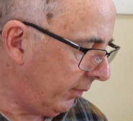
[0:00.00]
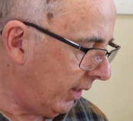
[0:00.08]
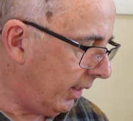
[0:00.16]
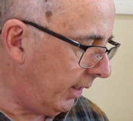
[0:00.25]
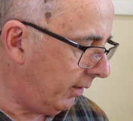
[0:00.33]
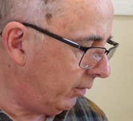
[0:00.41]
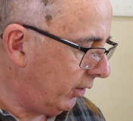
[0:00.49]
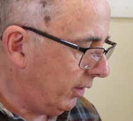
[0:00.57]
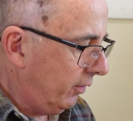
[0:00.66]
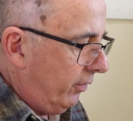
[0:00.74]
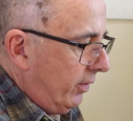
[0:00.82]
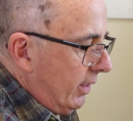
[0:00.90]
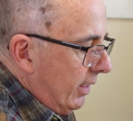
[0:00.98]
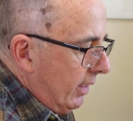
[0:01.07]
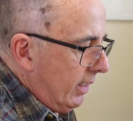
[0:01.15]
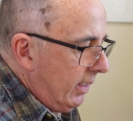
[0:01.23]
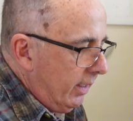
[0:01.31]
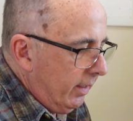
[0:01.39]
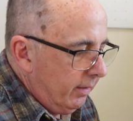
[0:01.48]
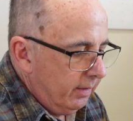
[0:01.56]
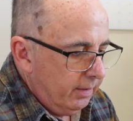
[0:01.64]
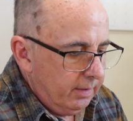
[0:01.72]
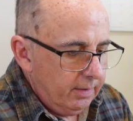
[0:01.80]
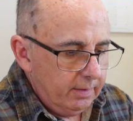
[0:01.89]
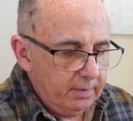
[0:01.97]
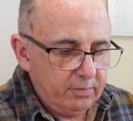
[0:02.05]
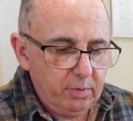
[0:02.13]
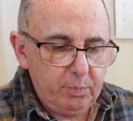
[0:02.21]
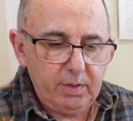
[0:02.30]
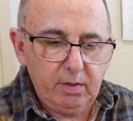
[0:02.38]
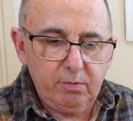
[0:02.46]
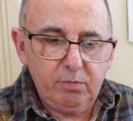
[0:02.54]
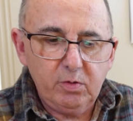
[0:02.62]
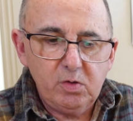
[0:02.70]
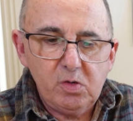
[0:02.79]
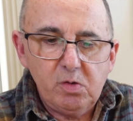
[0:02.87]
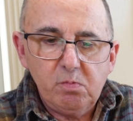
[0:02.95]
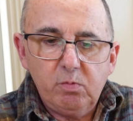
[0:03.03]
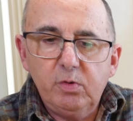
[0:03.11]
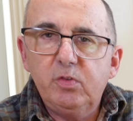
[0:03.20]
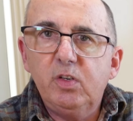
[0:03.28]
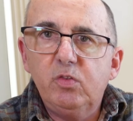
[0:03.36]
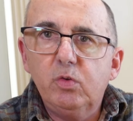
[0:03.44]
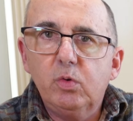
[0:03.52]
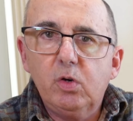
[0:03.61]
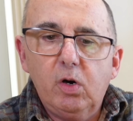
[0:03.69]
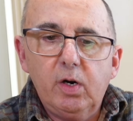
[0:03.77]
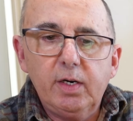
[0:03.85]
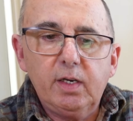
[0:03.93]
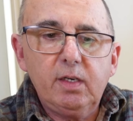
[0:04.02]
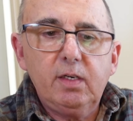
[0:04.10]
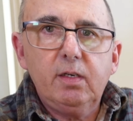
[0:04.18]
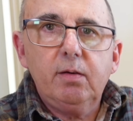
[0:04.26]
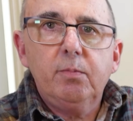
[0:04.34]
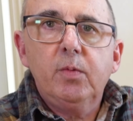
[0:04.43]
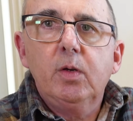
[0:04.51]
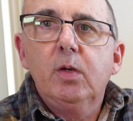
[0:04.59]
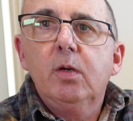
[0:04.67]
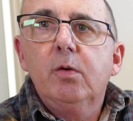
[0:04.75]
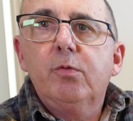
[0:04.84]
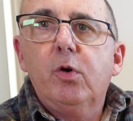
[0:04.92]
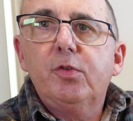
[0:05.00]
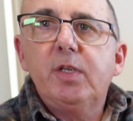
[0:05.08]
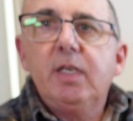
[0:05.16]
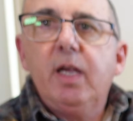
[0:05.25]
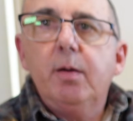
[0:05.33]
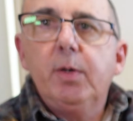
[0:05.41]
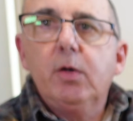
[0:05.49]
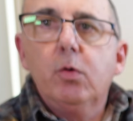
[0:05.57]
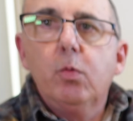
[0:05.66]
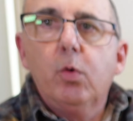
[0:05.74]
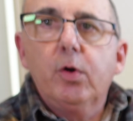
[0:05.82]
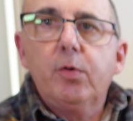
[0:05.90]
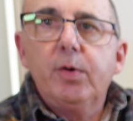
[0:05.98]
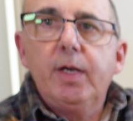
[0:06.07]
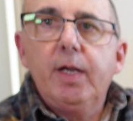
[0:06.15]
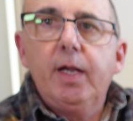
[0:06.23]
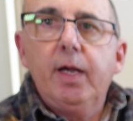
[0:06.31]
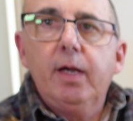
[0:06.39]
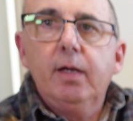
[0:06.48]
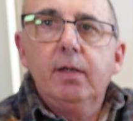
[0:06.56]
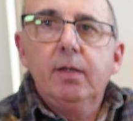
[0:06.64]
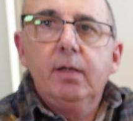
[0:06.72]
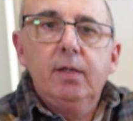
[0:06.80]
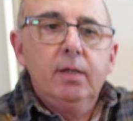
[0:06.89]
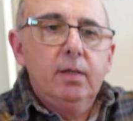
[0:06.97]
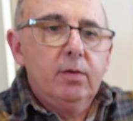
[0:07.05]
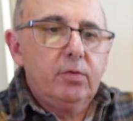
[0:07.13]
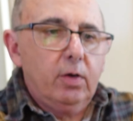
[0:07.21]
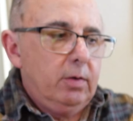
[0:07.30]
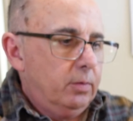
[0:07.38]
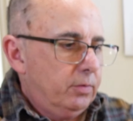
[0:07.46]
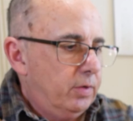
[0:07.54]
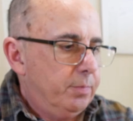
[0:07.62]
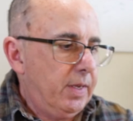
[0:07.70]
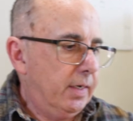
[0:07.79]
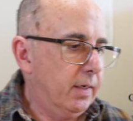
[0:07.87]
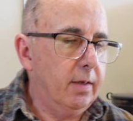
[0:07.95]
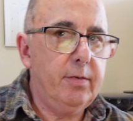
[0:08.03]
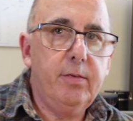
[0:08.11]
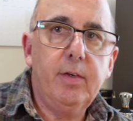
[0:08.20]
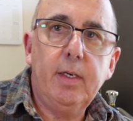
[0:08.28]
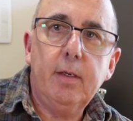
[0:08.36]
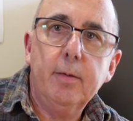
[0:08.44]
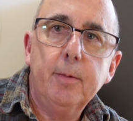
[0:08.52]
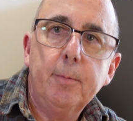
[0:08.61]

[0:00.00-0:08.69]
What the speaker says: and you can see in here there's a bit of residual kind of frothy chemical water in there, so I'll tip that in the sink,